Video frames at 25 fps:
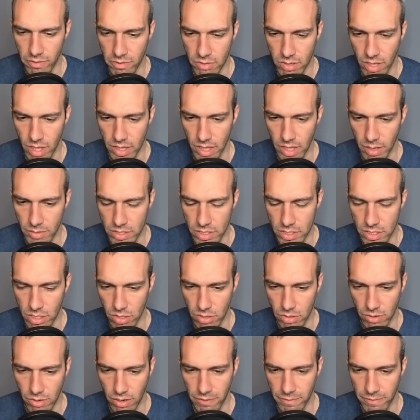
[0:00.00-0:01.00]
and they were still
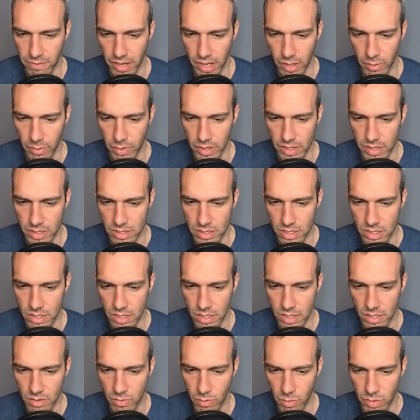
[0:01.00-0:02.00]
throwing Fairy Winds.
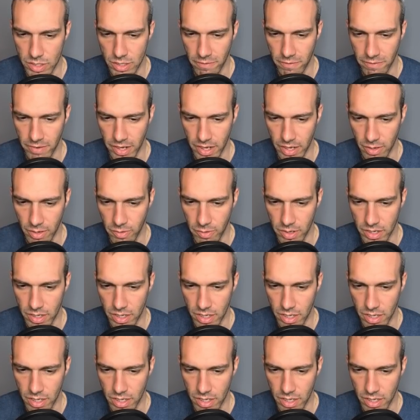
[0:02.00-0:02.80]
Was it Fairy Wind?